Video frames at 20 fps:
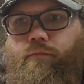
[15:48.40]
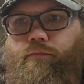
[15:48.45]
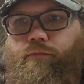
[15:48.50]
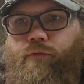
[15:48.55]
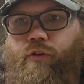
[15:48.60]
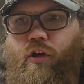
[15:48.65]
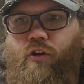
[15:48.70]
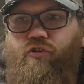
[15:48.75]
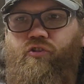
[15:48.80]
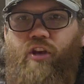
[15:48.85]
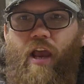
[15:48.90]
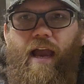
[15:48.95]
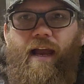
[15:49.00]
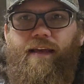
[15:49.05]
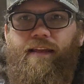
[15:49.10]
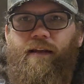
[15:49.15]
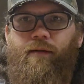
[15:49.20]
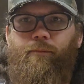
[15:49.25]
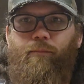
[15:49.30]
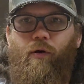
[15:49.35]
good
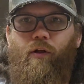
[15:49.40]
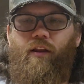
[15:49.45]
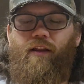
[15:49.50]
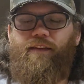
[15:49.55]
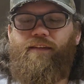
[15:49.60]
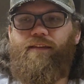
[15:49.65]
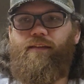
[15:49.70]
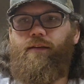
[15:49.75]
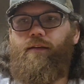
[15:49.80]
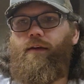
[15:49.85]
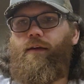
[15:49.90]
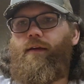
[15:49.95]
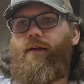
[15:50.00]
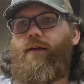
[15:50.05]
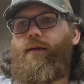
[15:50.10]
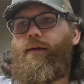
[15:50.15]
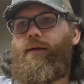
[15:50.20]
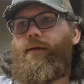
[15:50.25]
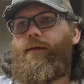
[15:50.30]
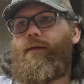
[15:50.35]
jacketed bullets.
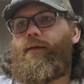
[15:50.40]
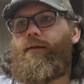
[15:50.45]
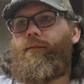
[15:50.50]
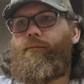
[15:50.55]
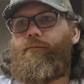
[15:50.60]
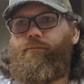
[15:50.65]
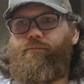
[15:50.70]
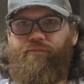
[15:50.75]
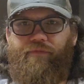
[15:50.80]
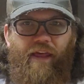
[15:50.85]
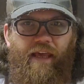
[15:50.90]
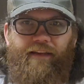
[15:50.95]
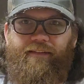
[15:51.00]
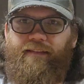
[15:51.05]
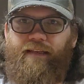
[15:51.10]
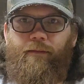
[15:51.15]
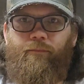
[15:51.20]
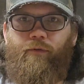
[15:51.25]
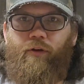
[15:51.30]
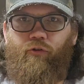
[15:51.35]
They
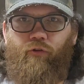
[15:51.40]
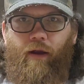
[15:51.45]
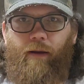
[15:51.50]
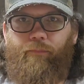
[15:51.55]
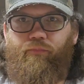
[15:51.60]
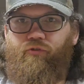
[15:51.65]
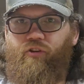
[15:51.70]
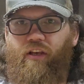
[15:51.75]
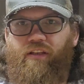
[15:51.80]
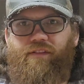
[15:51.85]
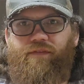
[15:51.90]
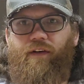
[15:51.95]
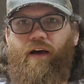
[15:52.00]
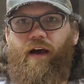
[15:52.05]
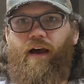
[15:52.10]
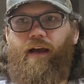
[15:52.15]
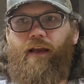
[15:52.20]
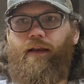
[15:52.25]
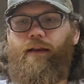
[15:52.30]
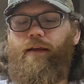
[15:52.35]
seem to grip just
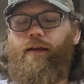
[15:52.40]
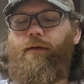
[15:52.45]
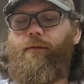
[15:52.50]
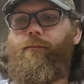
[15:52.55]
fine.